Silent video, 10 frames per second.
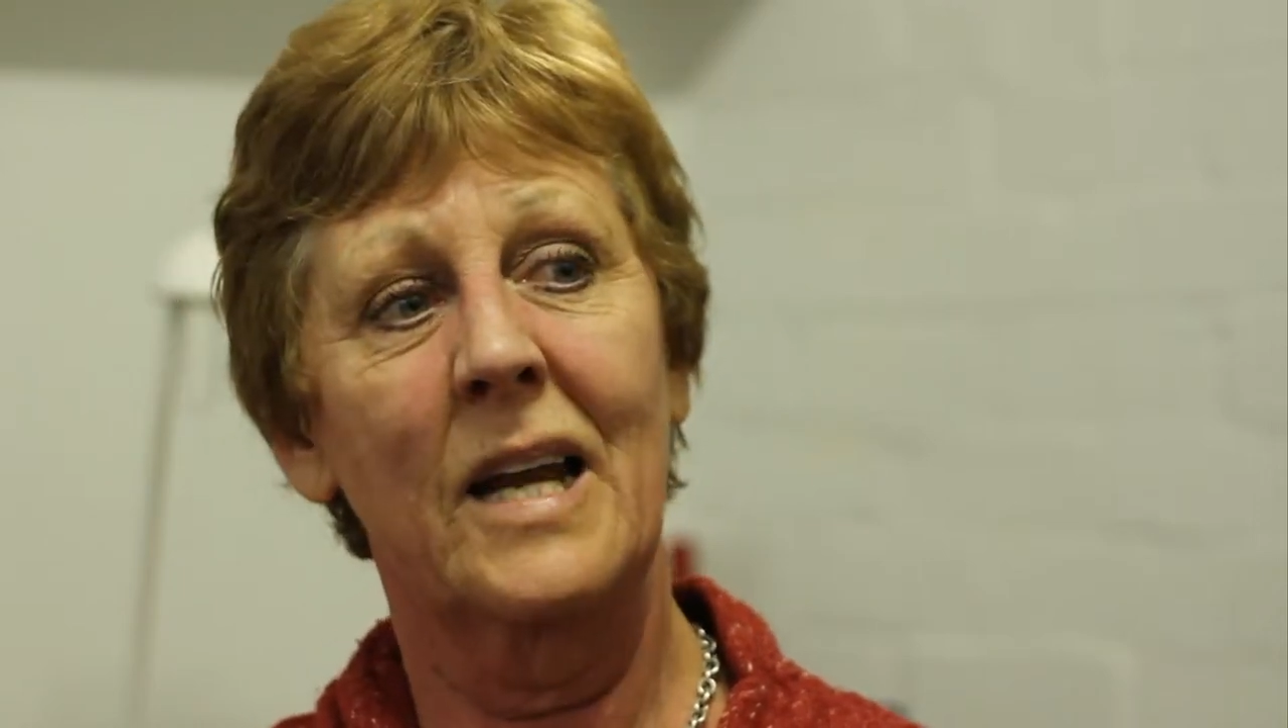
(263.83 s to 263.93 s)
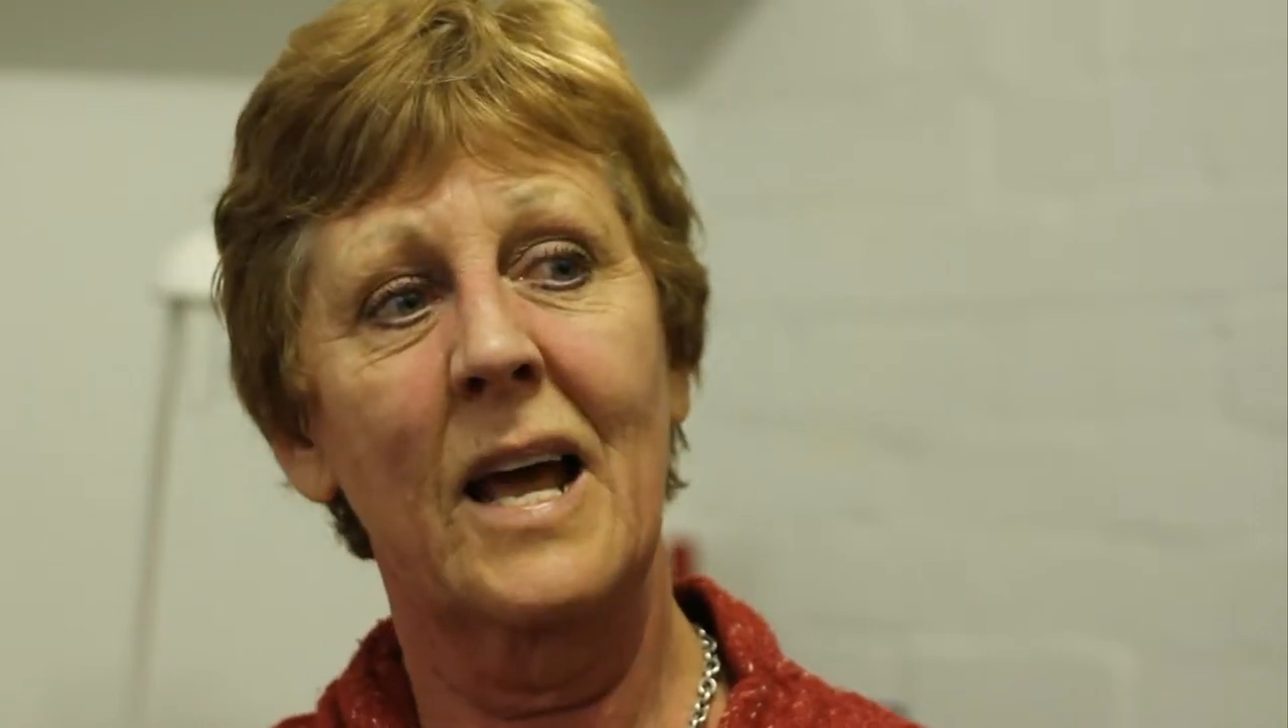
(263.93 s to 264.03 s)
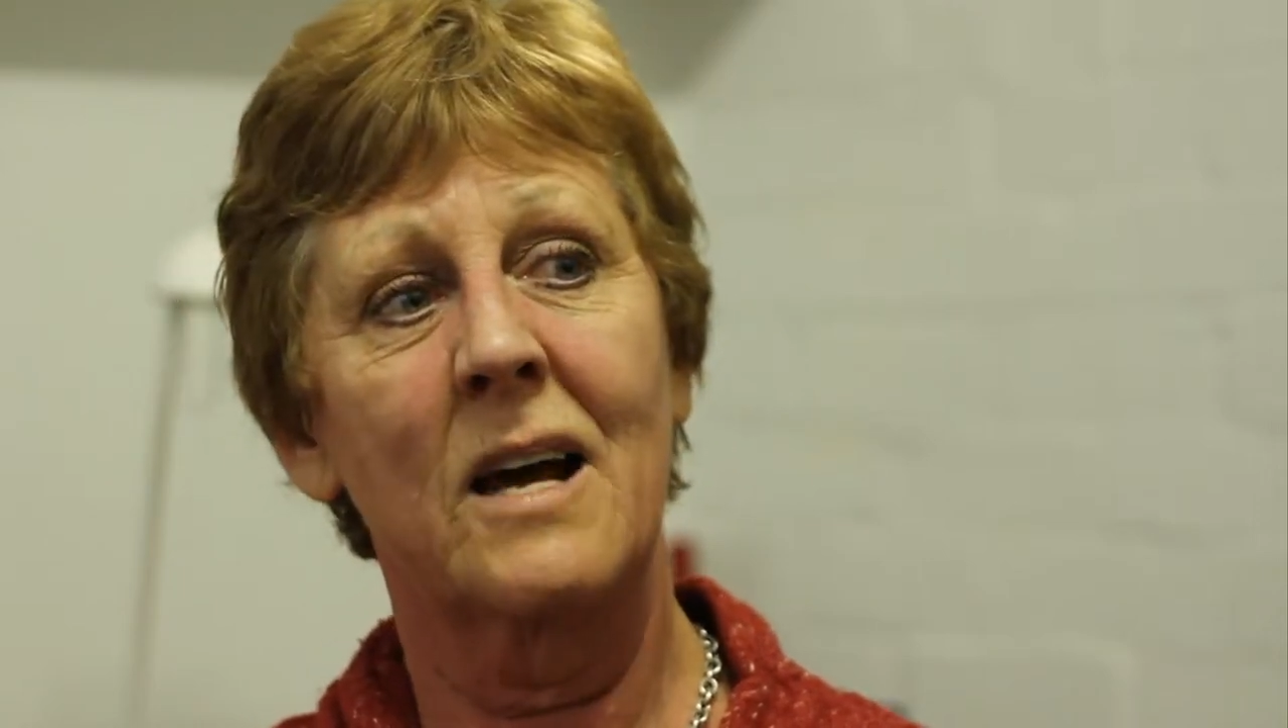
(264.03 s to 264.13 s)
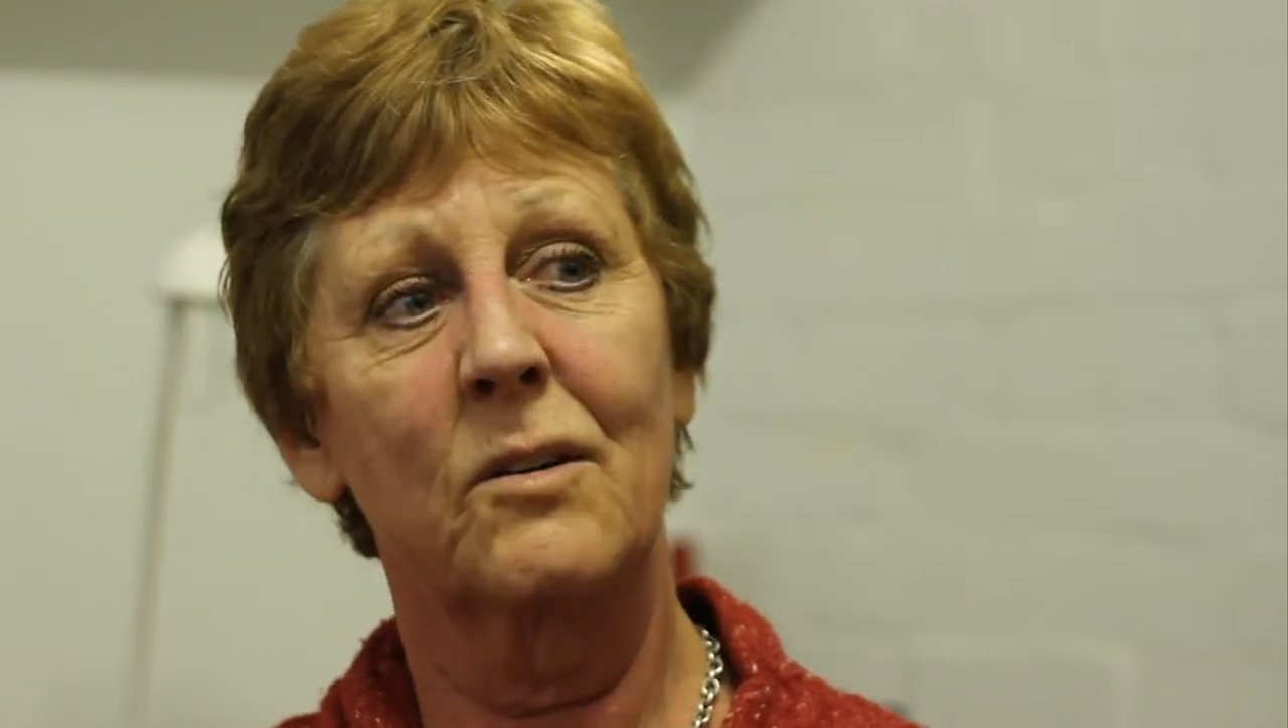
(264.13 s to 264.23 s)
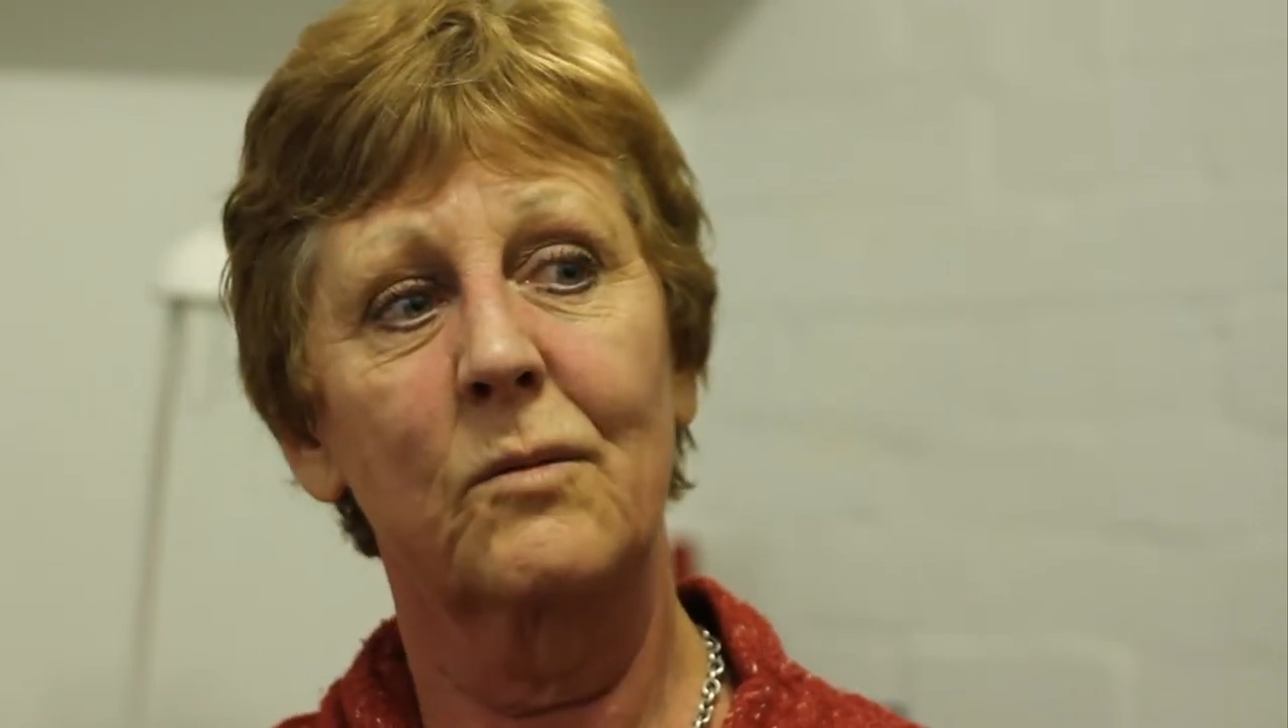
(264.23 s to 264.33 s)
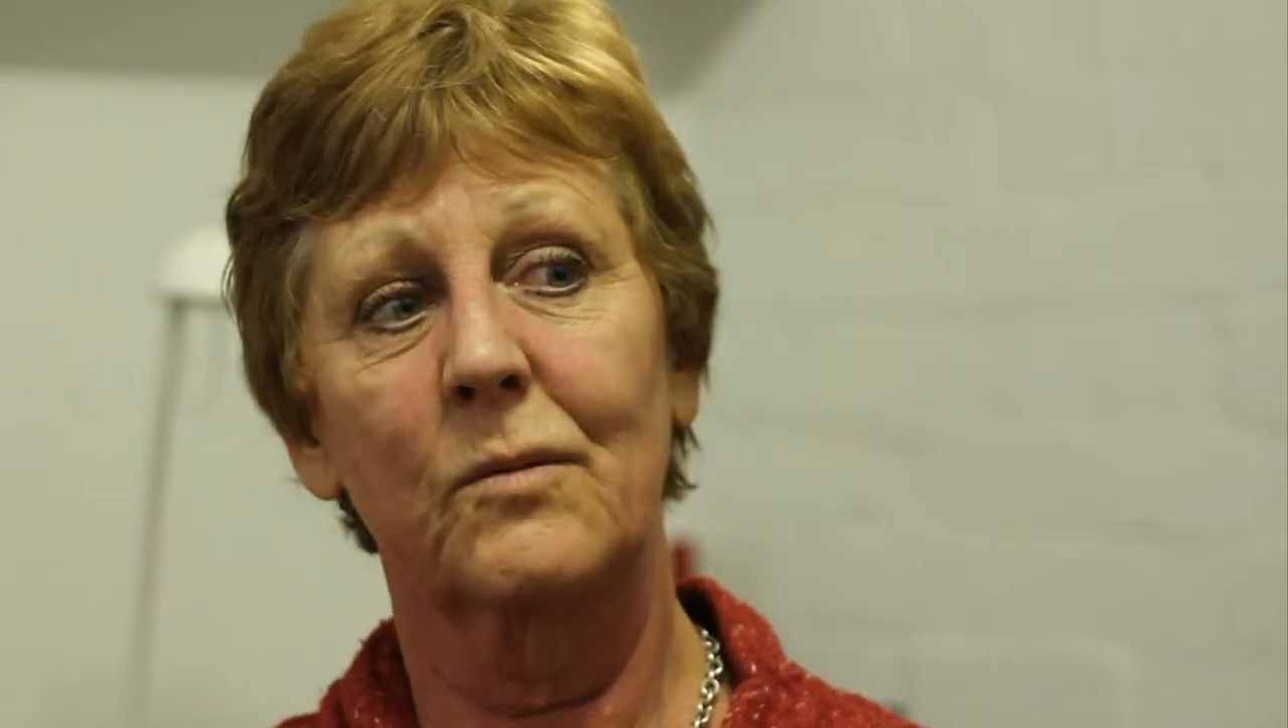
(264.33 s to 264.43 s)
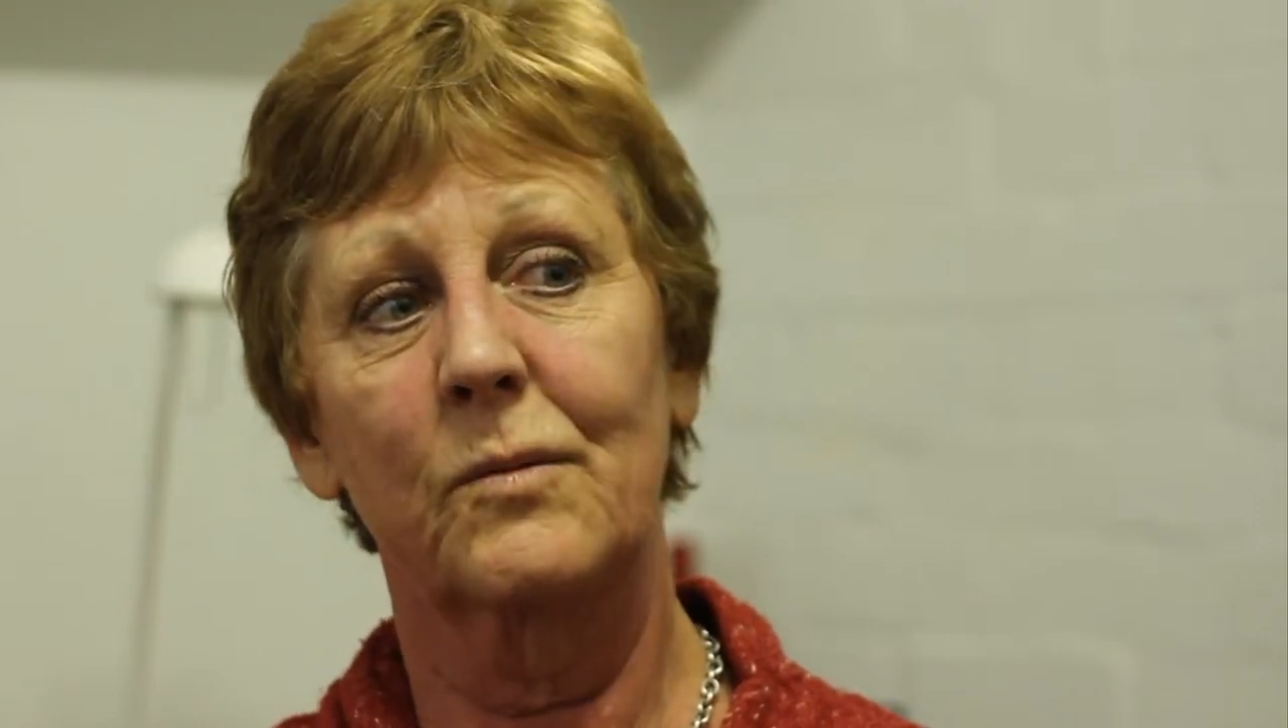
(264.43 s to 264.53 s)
now